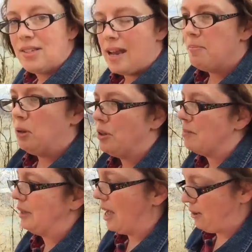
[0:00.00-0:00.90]
of a staple in
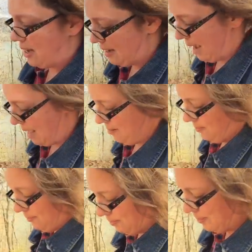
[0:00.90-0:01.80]
the Malawian diet.
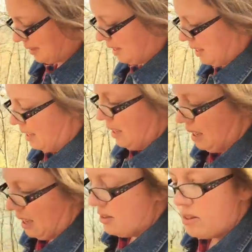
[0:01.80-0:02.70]

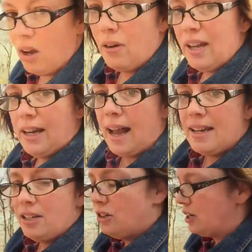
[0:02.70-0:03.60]
And so in an
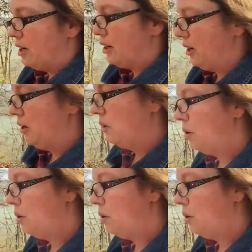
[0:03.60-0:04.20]
ideal year,